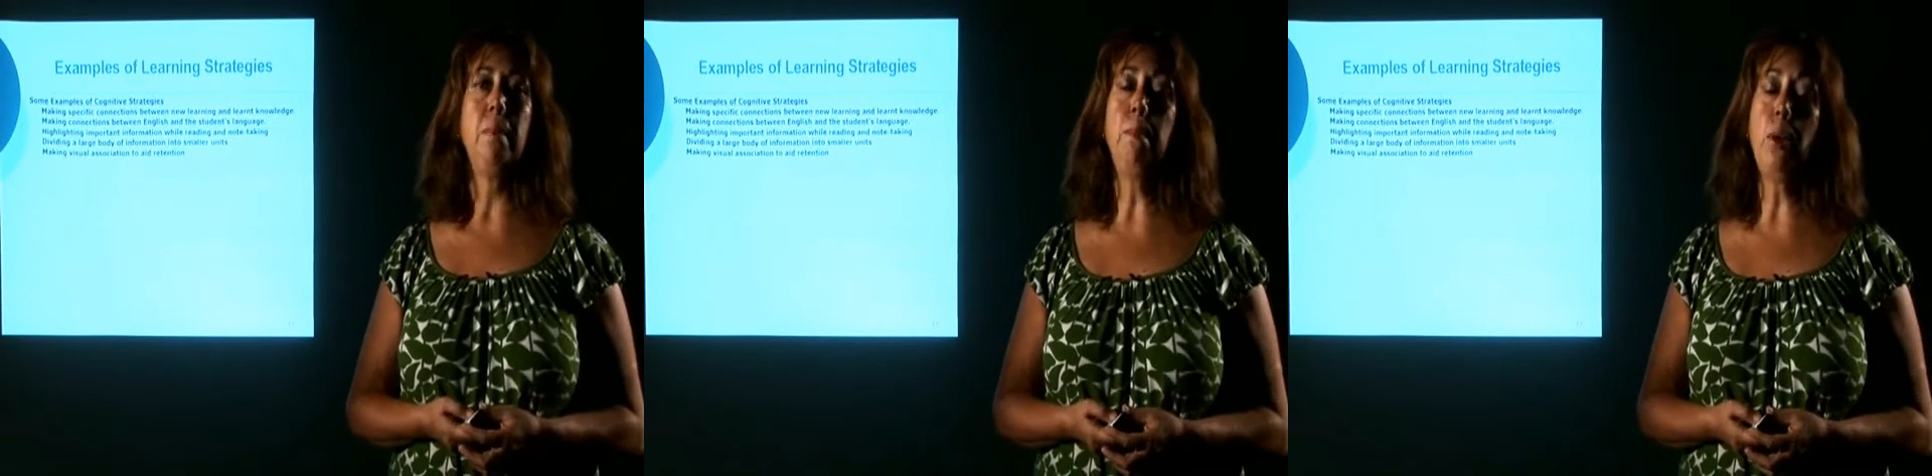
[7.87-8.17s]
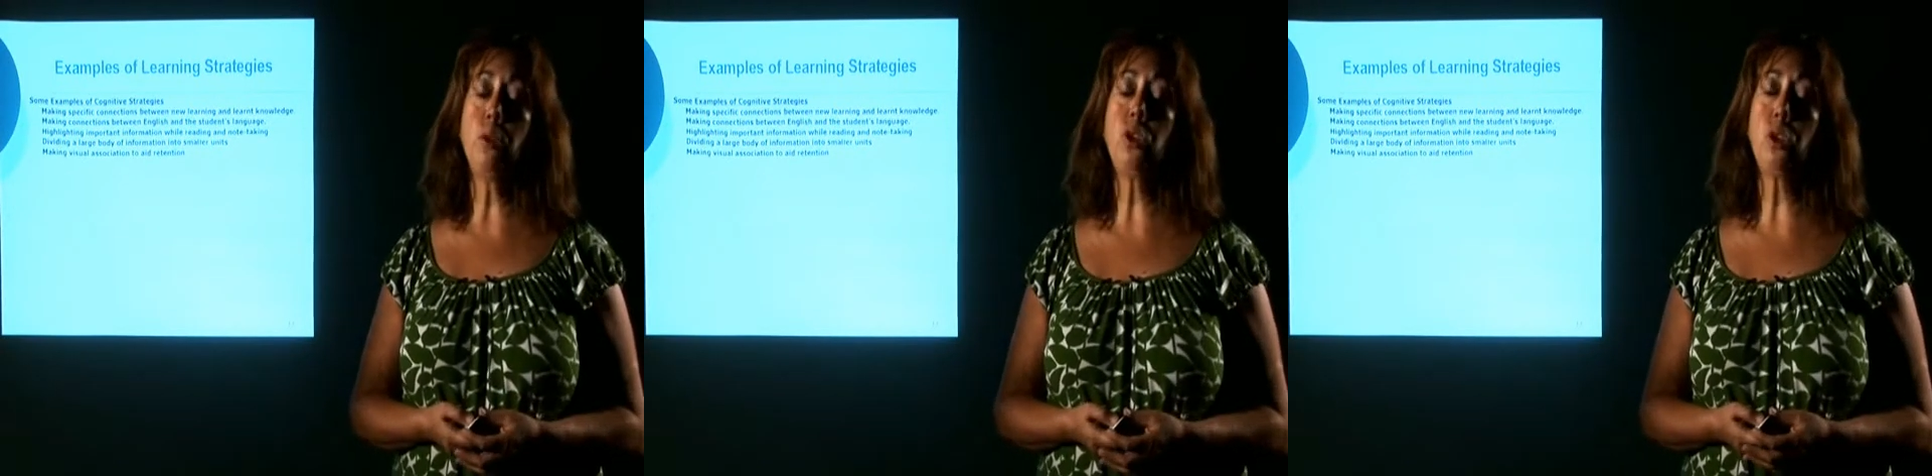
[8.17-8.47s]

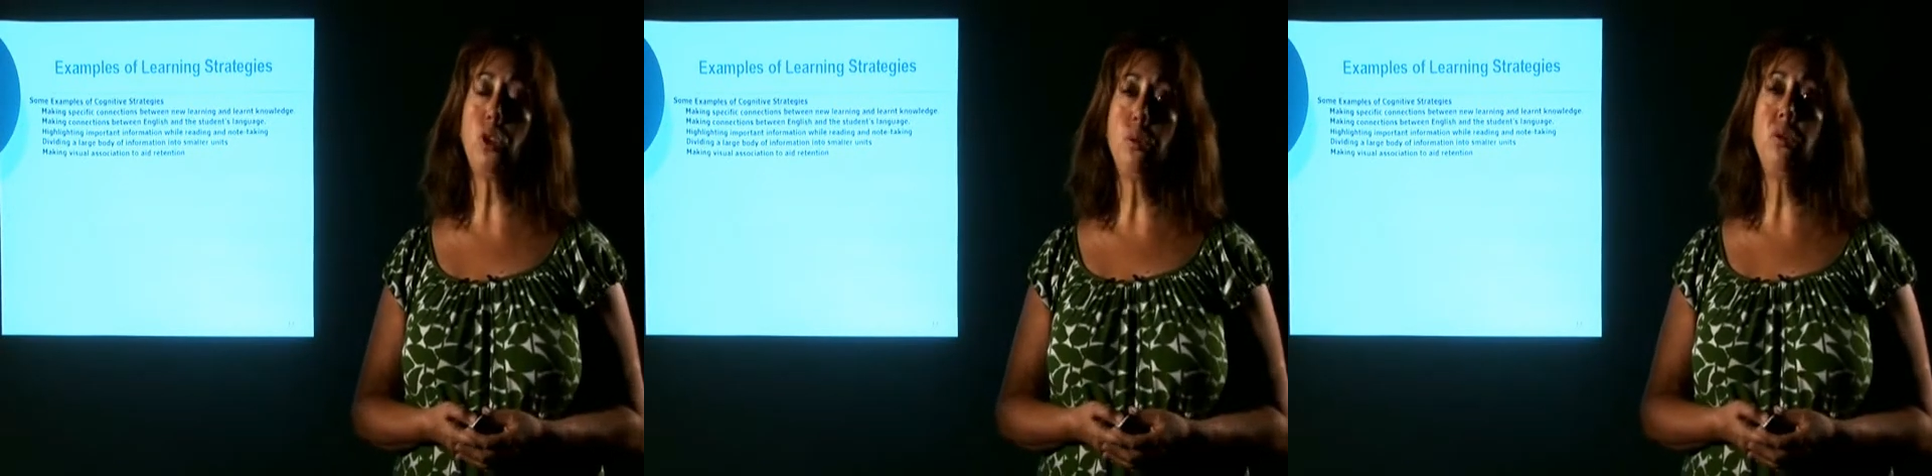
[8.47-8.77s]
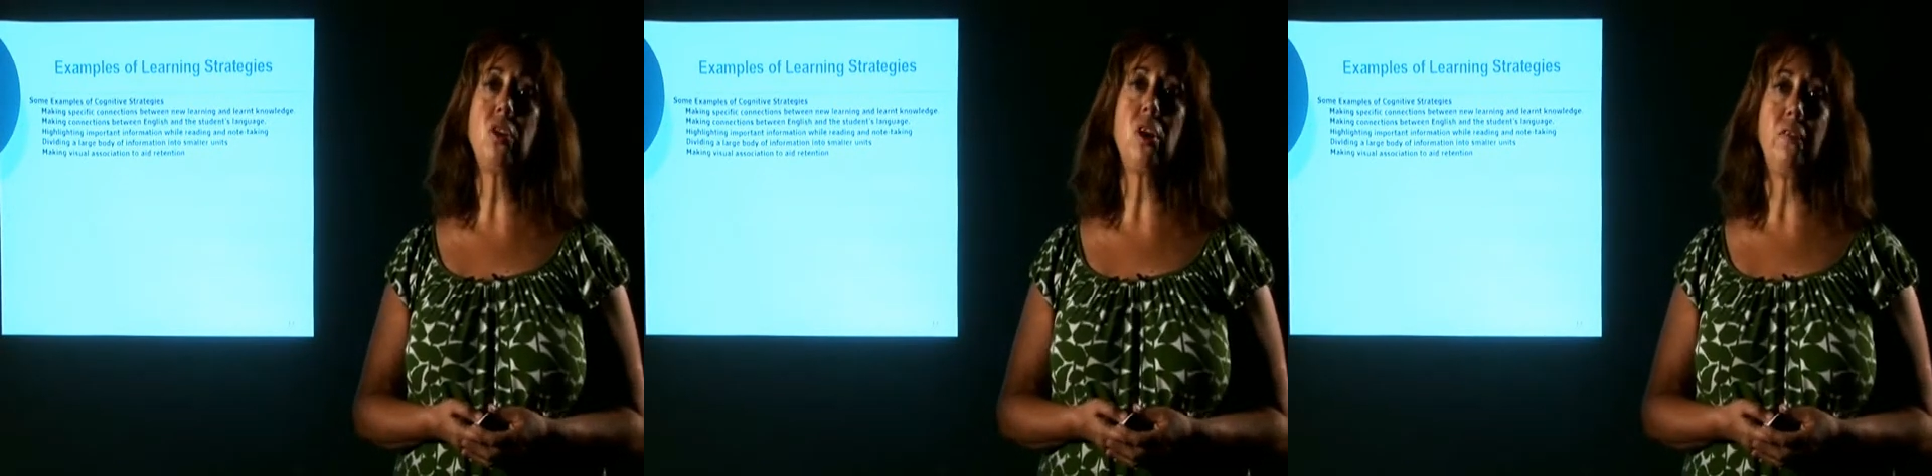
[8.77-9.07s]
Most
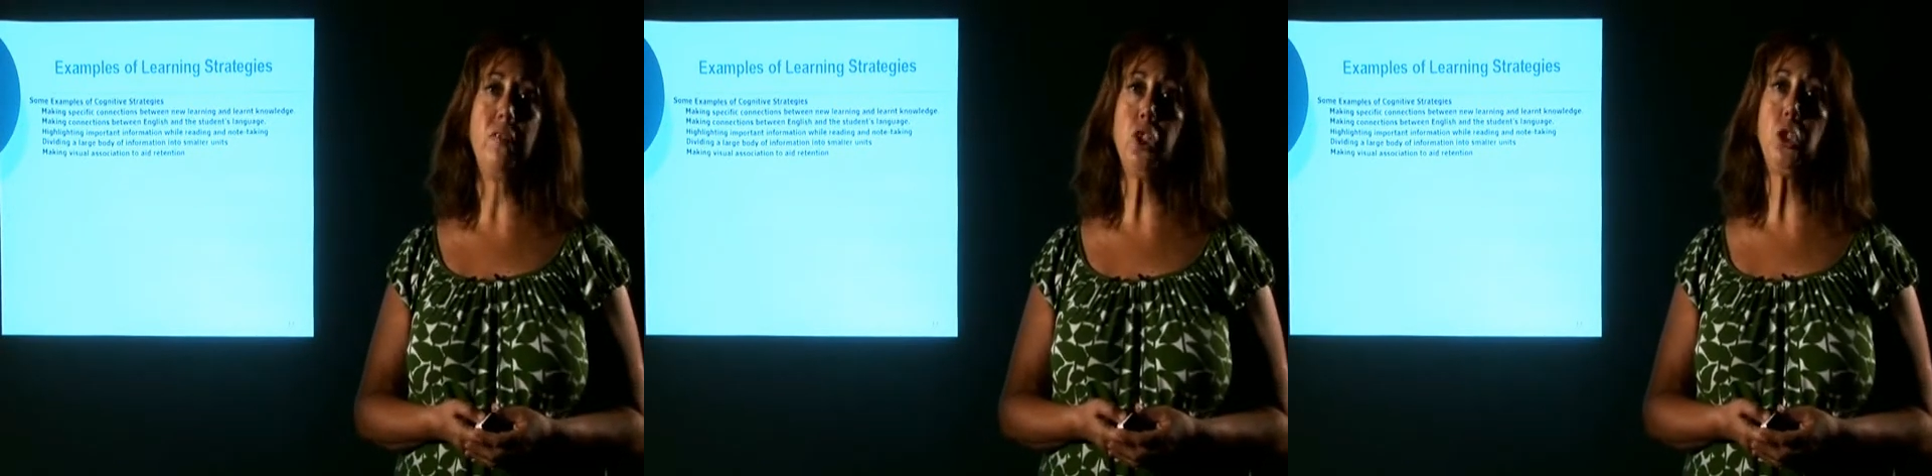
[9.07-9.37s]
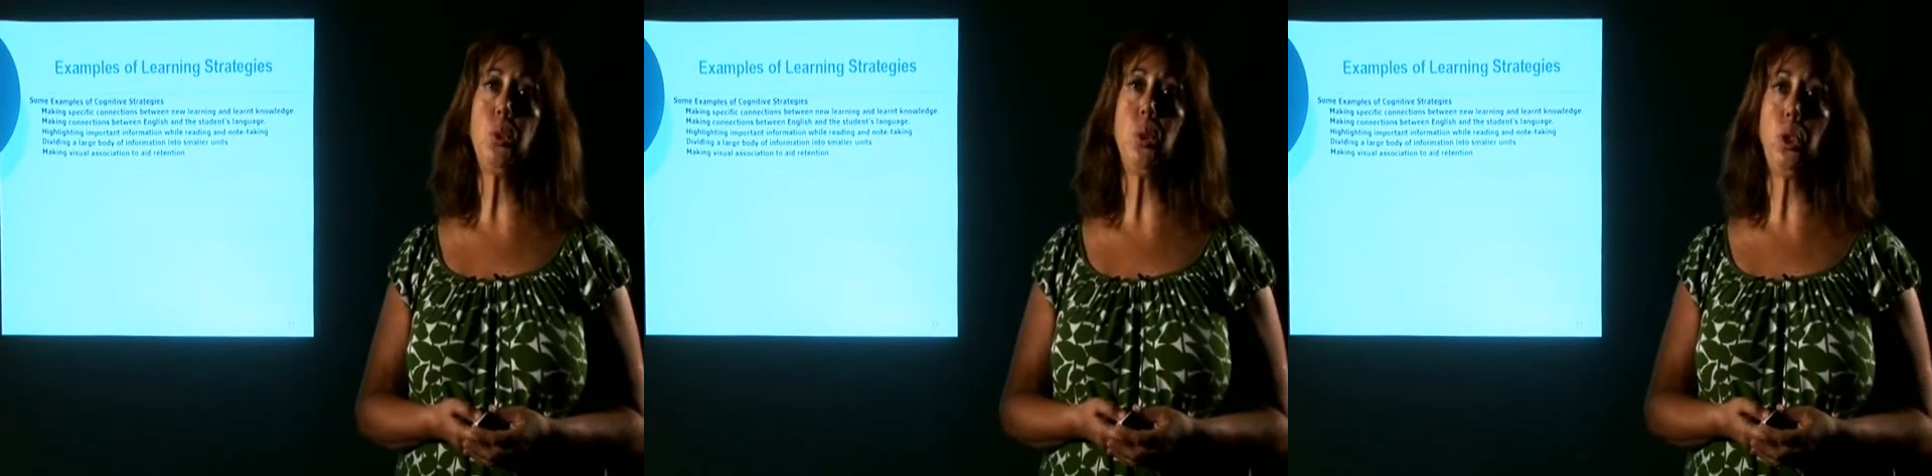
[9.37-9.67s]
students are
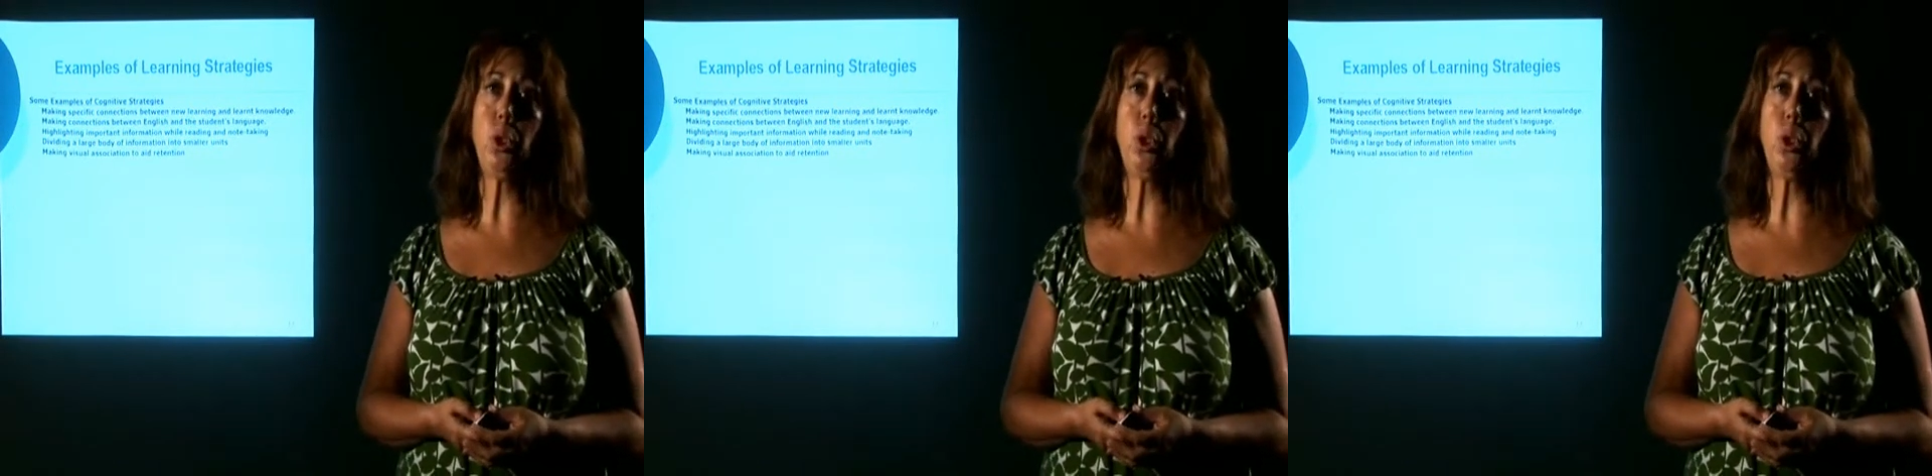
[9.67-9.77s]
visual